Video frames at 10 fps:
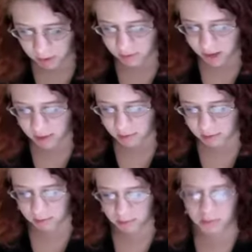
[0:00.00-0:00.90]
task
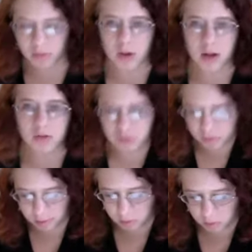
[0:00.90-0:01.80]
is used throughout
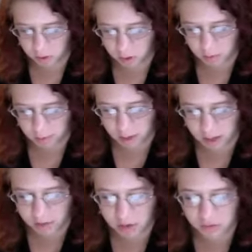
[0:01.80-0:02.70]
children's school years and
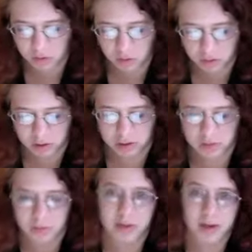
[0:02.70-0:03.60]
even into
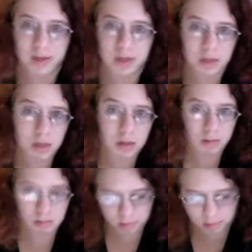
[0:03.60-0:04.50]
adulthood with the
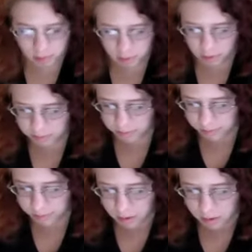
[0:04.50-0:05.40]
SATs, etc.
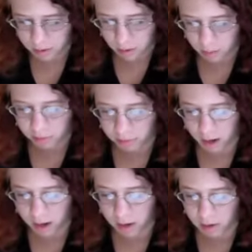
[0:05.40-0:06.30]
There's a
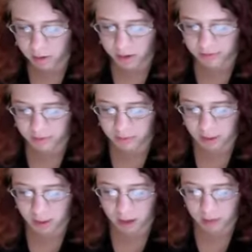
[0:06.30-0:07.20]
higher
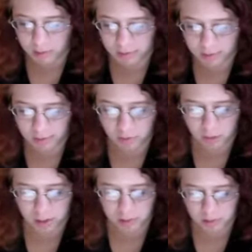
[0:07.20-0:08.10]
interactivity and higher success
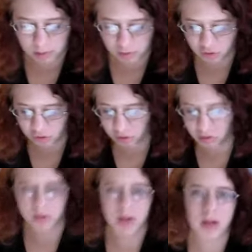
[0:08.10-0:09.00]
rate since the children are
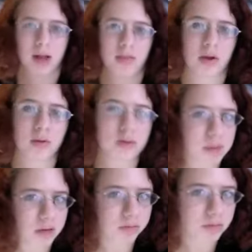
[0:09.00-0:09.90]
doing it at their
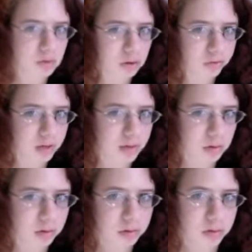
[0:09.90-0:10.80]
respective difficulty
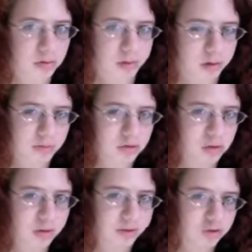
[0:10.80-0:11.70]
levels, so there's
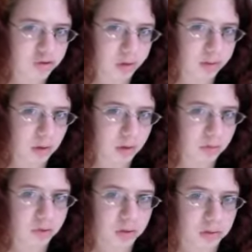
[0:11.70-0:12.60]
individual attention
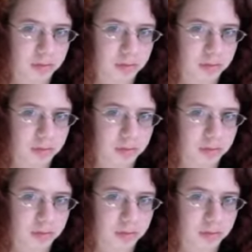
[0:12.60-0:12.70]
involved too.